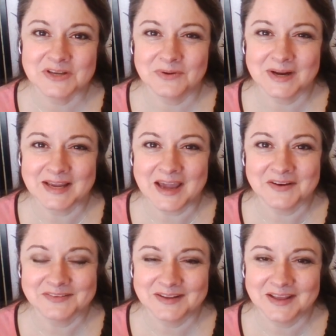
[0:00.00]
And
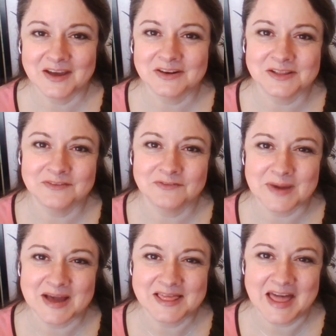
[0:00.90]
I am so
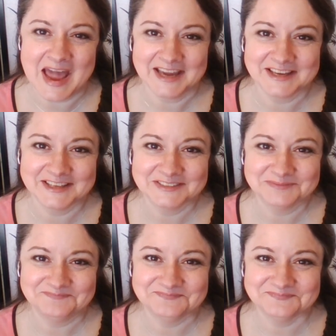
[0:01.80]
happy to know
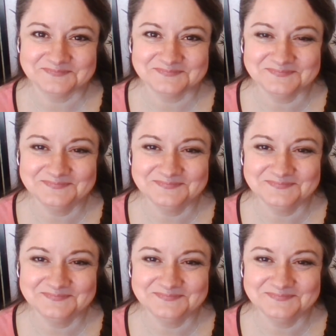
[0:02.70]
now that